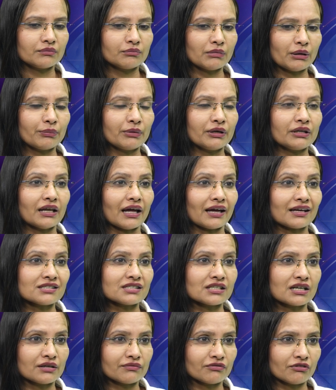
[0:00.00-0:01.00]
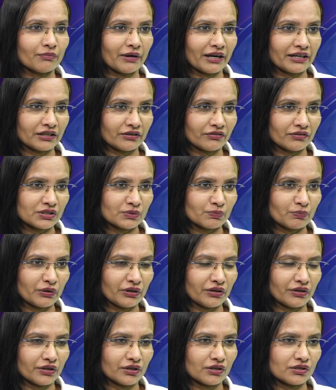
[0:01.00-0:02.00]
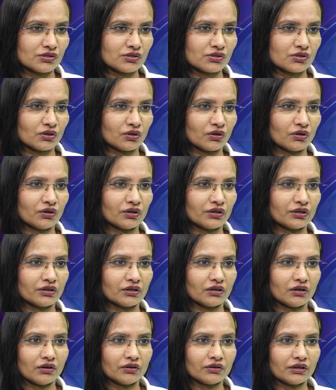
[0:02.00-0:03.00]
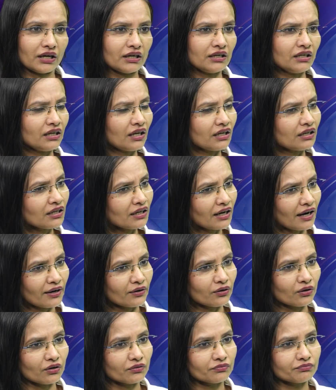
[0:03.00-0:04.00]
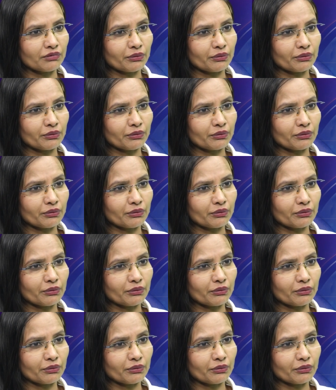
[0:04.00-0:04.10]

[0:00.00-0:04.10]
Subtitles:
maybe an accident we might have experienced or any kind of,